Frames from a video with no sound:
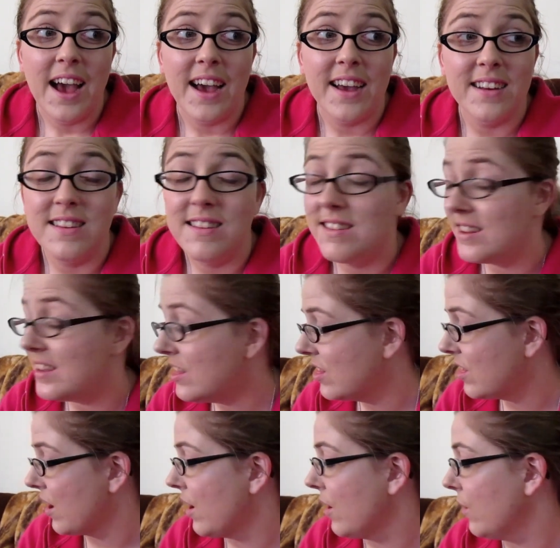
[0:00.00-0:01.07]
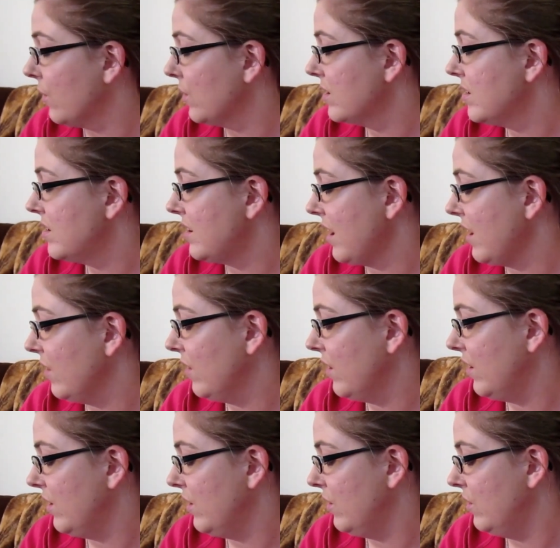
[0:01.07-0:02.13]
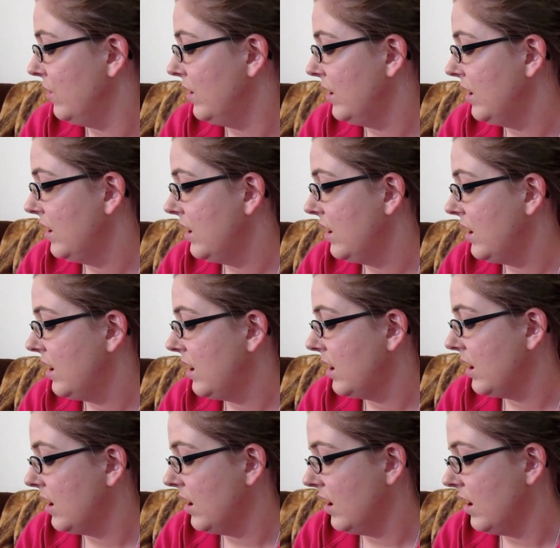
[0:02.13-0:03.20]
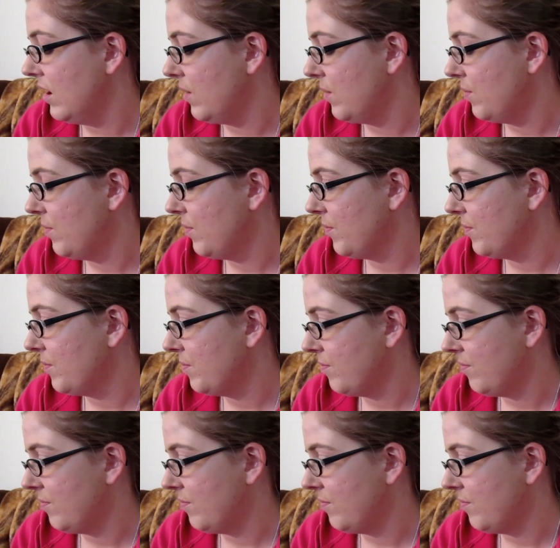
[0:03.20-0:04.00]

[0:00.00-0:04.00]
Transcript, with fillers: I did, though, download um,